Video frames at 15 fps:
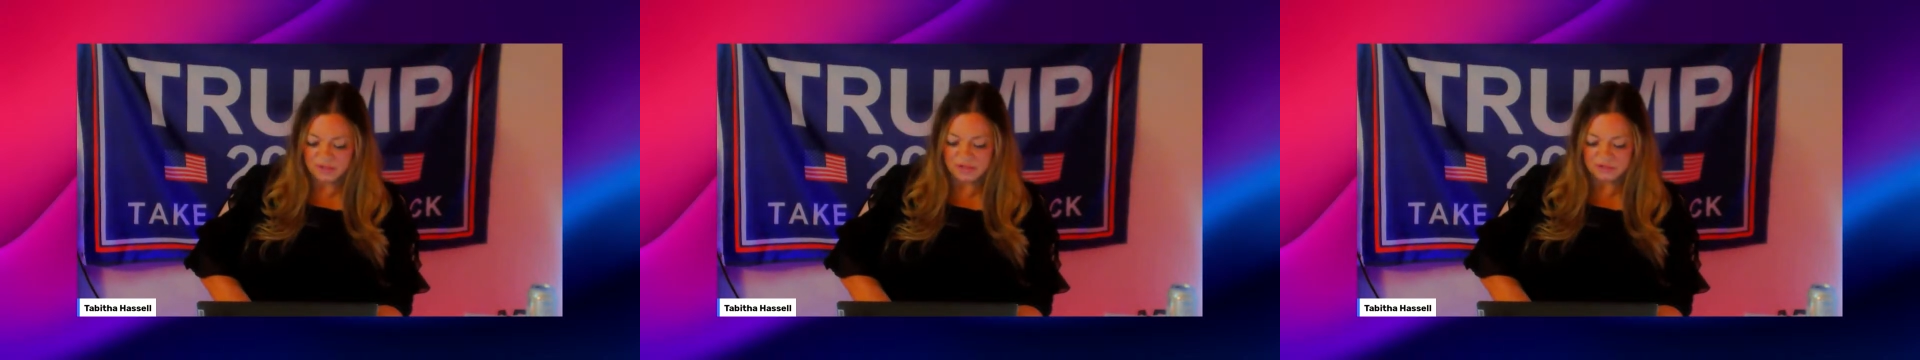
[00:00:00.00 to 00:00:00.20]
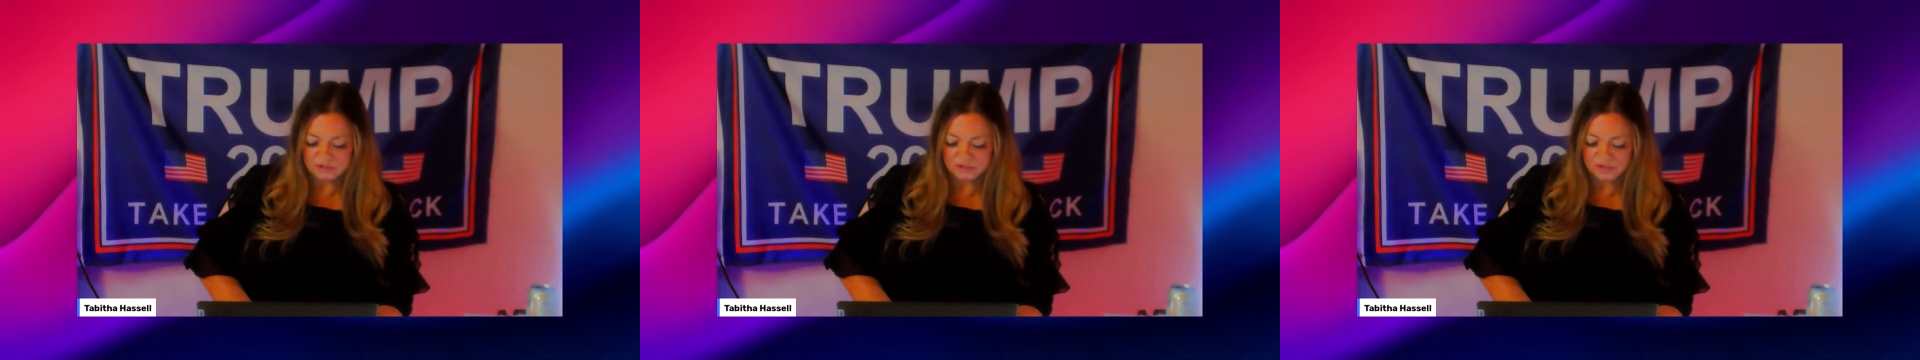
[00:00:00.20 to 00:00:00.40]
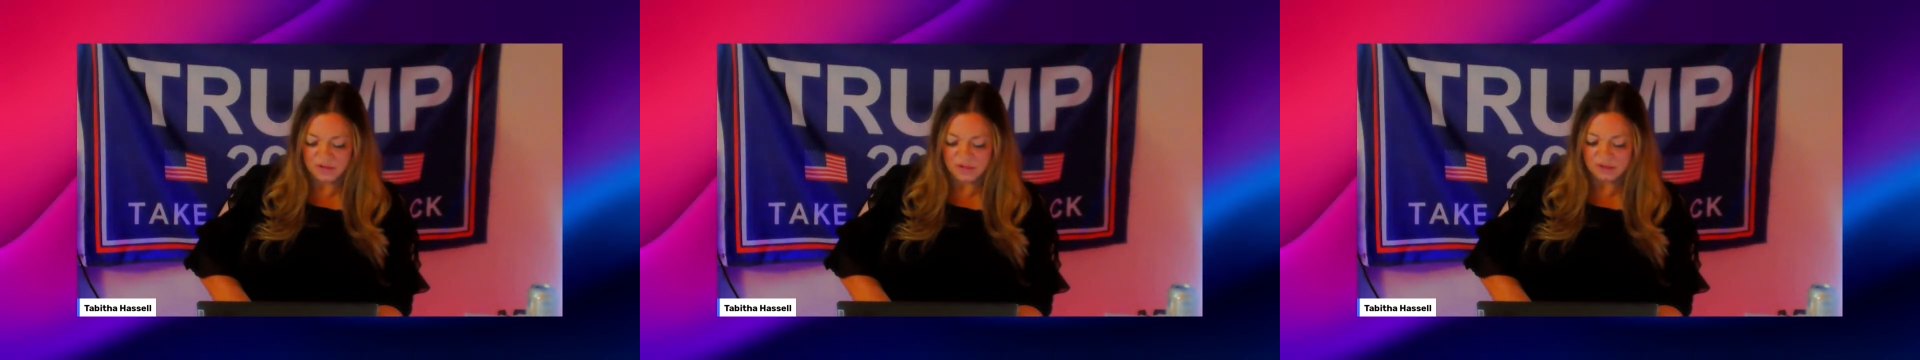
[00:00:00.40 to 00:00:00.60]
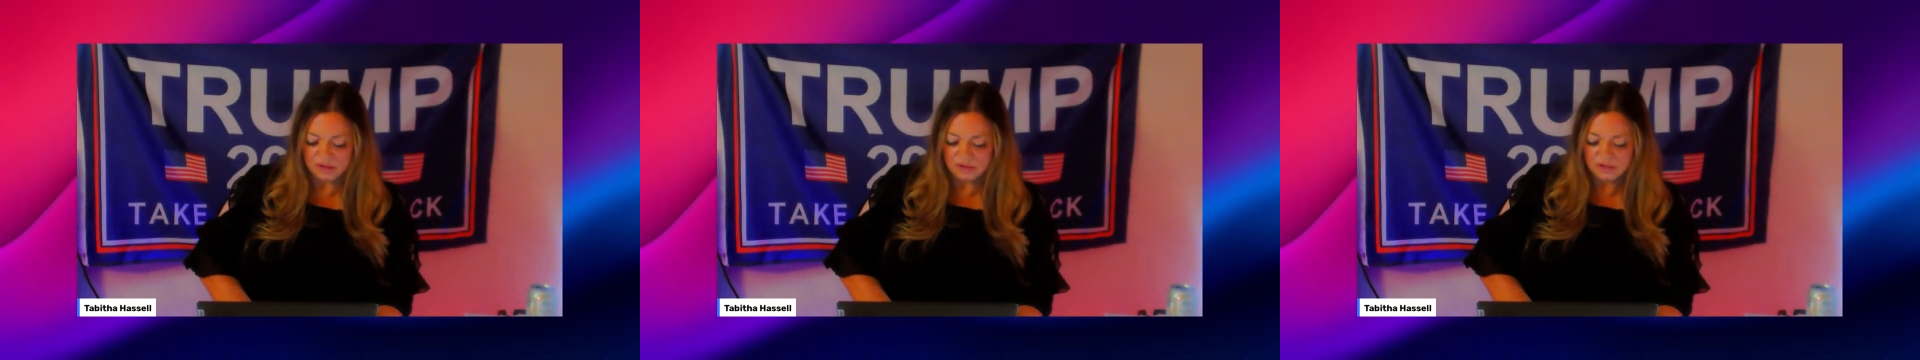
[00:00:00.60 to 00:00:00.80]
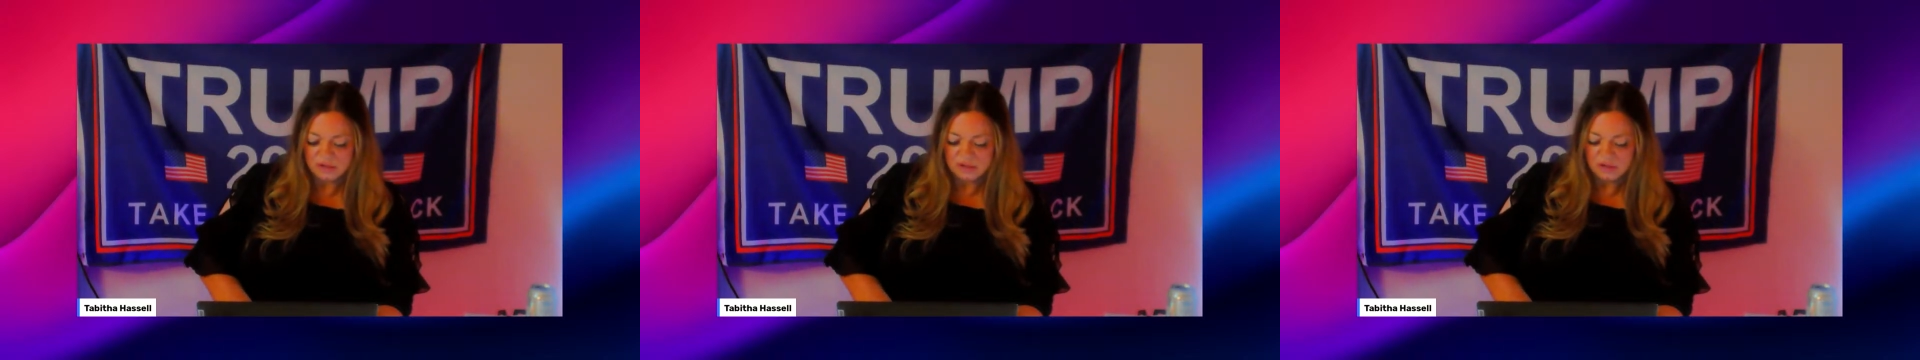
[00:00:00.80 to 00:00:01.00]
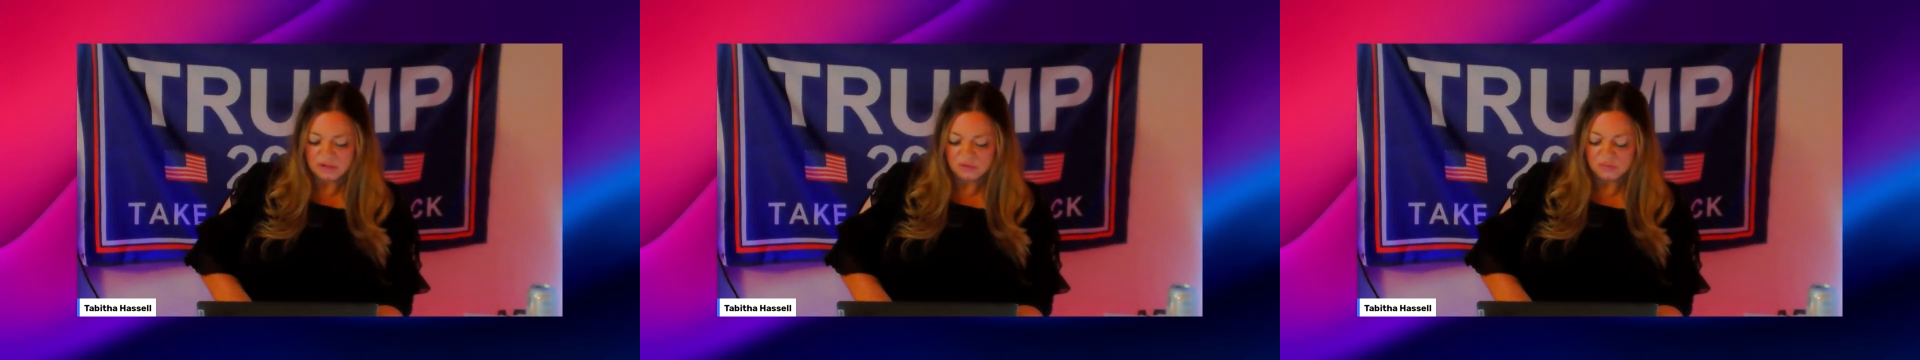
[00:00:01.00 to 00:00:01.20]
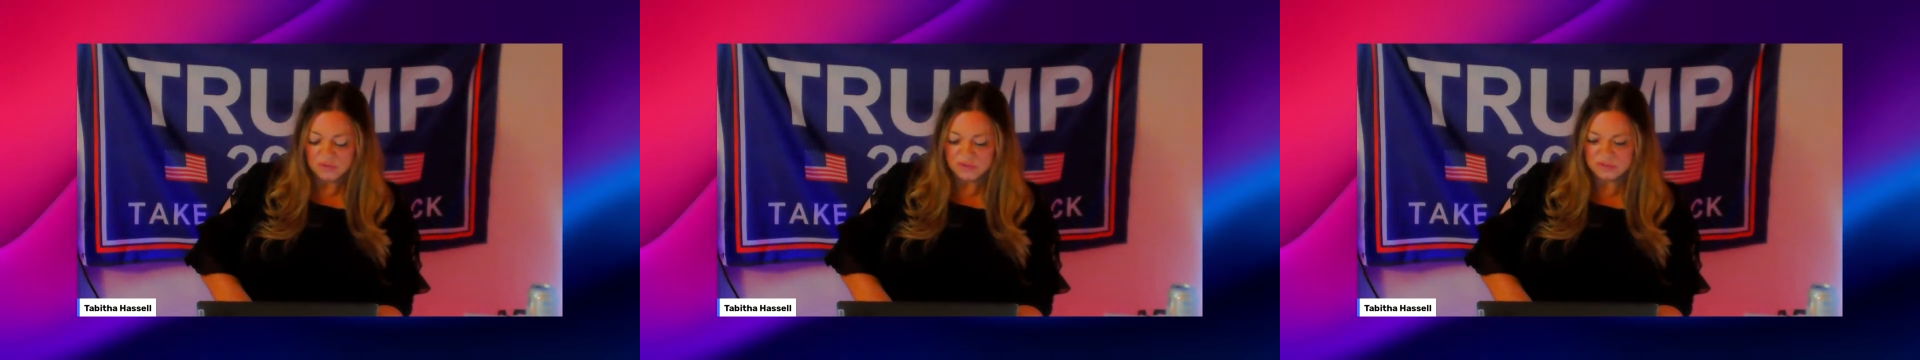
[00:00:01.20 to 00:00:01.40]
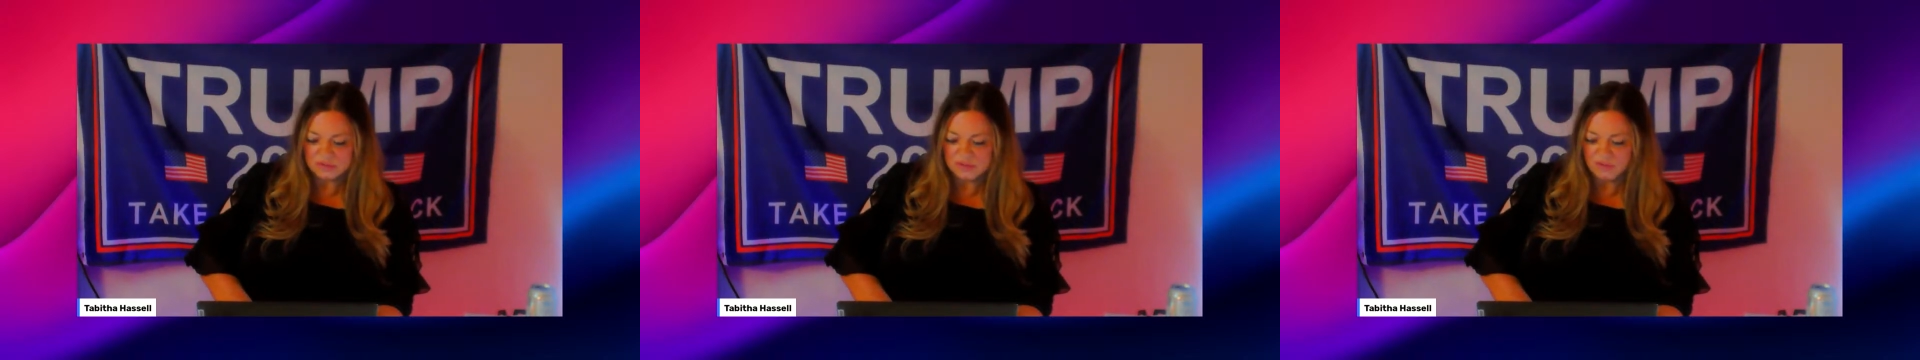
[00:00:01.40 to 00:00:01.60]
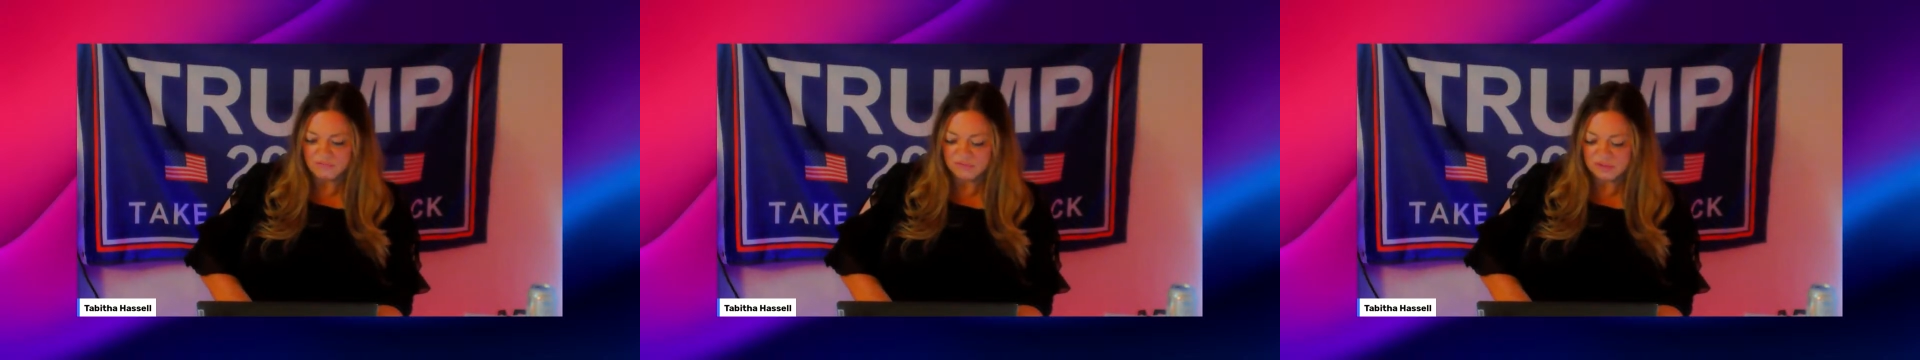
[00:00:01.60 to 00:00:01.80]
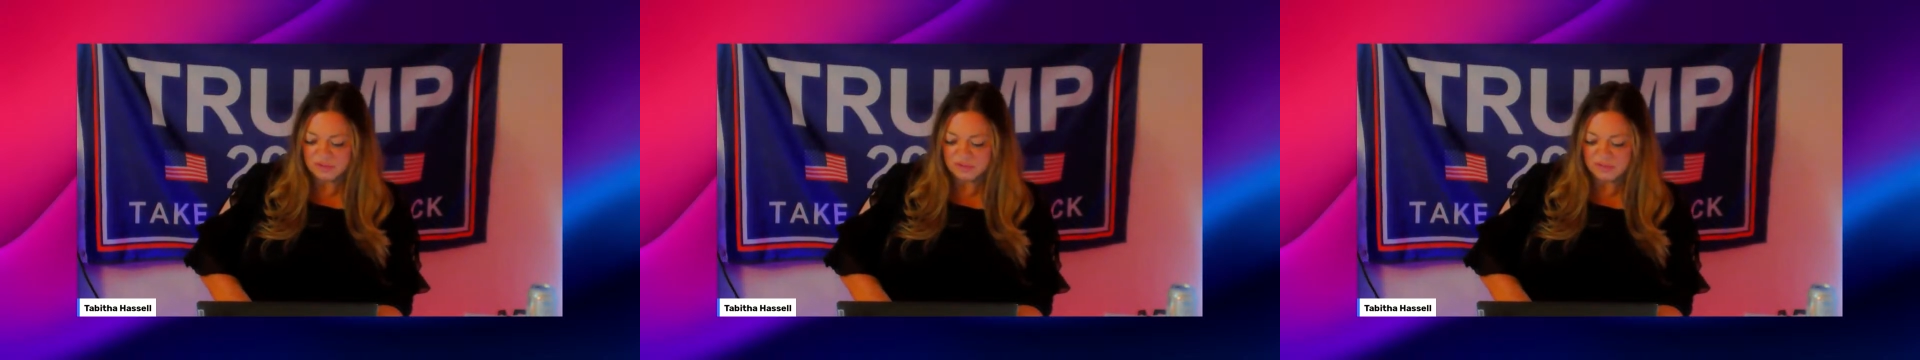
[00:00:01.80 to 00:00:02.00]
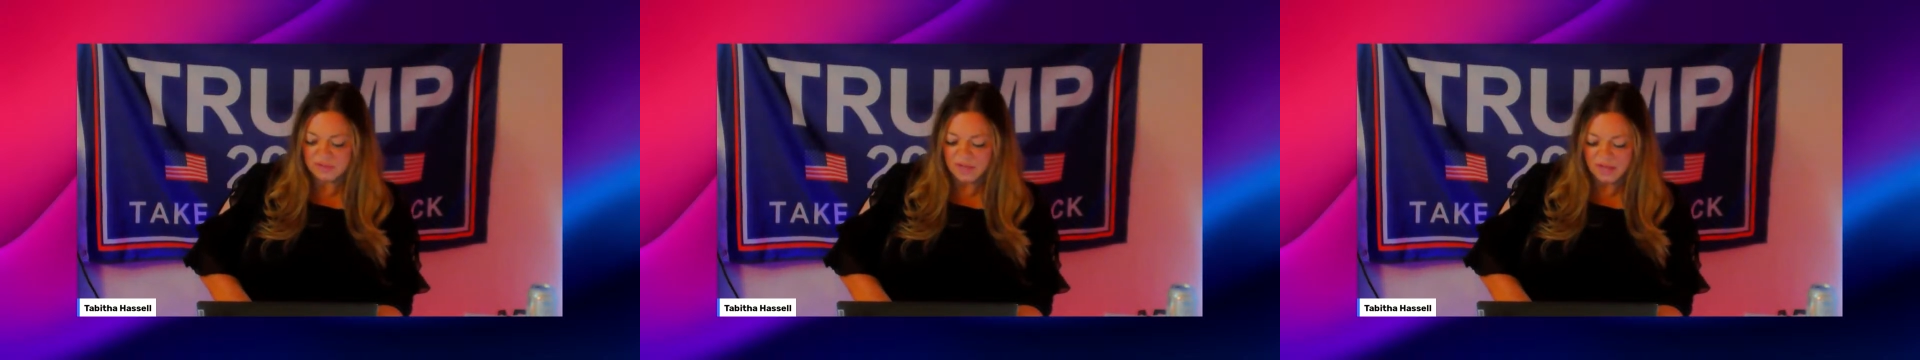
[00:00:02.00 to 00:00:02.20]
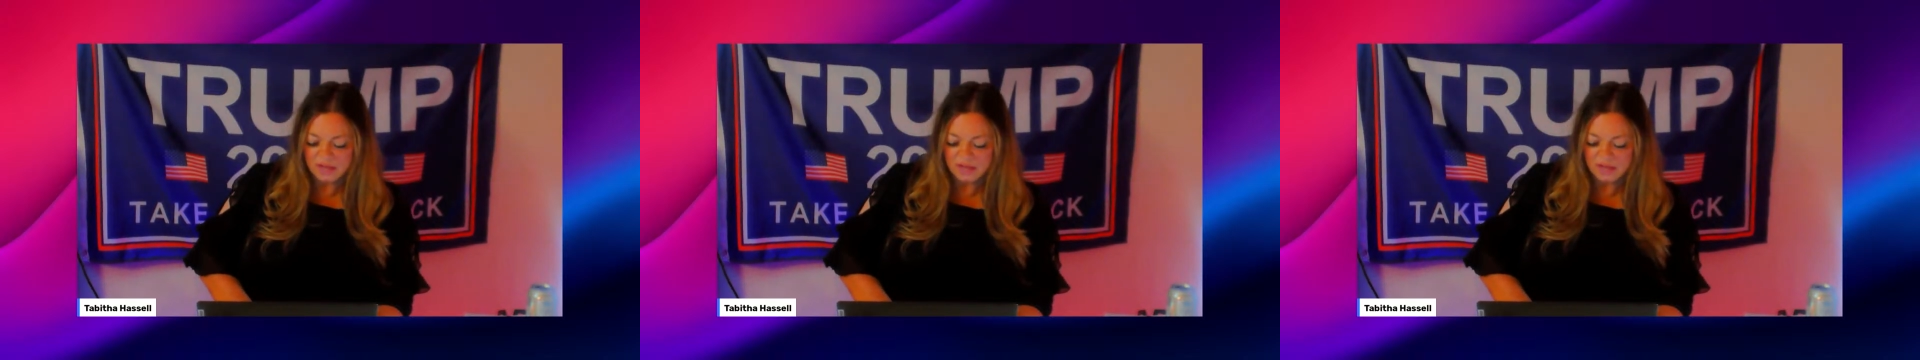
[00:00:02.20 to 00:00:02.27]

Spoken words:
Yesterday was definitely